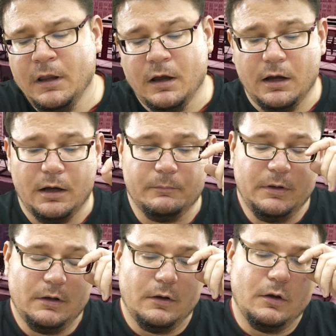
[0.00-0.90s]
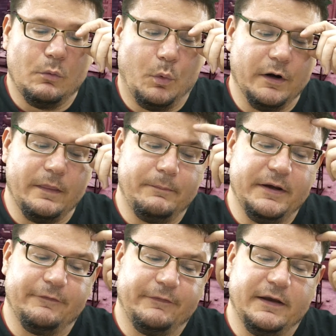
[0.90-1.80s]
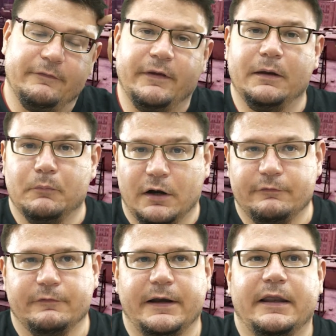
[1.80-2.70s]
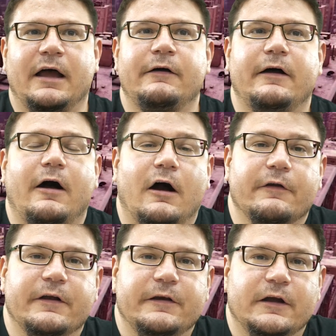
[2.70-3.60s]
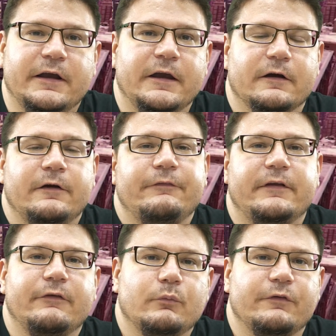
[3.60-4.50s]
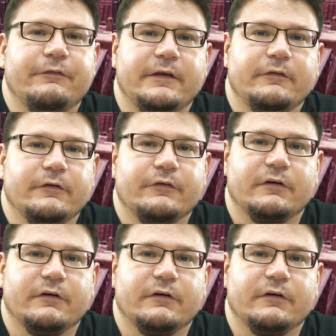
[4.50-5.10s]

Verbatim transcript: Um, one of the biggest things in Marvel right now are their young heroes, and this one centers